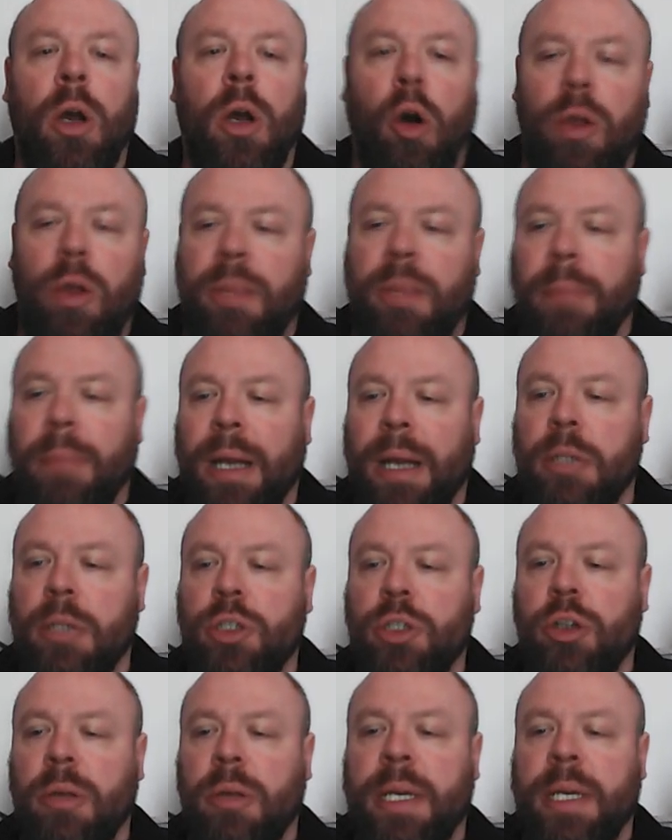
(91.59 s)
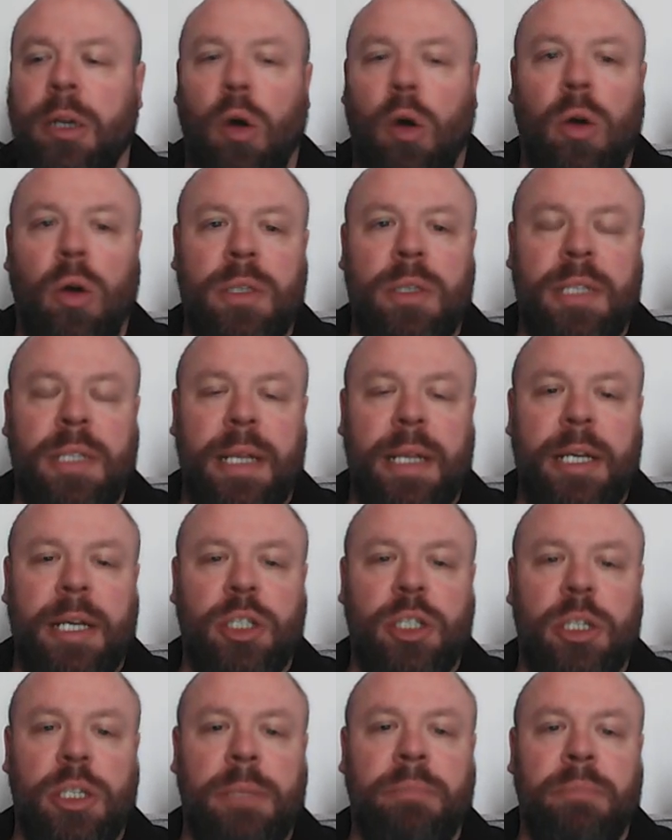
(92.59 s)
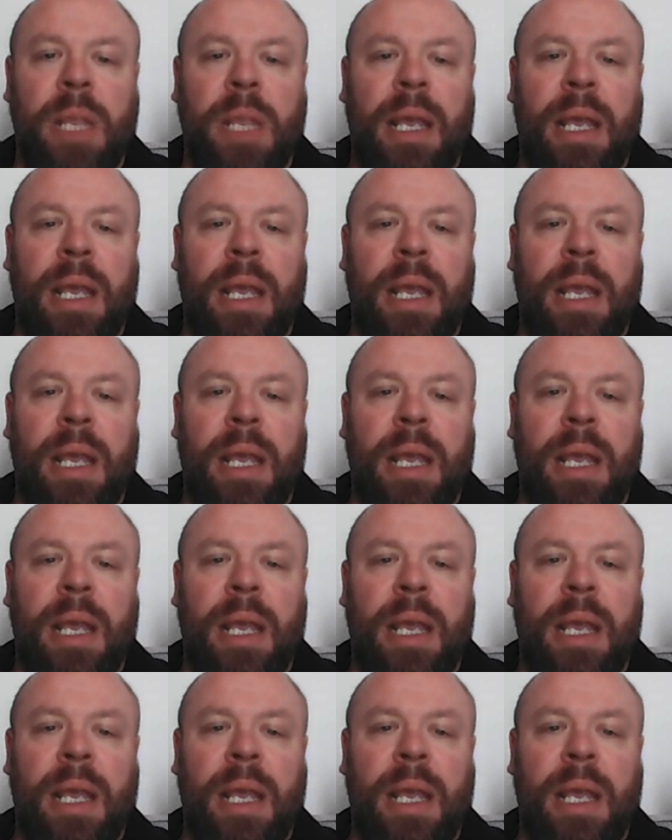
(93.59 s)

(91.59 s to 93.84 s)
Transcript: or the Madden-Julian oscillation,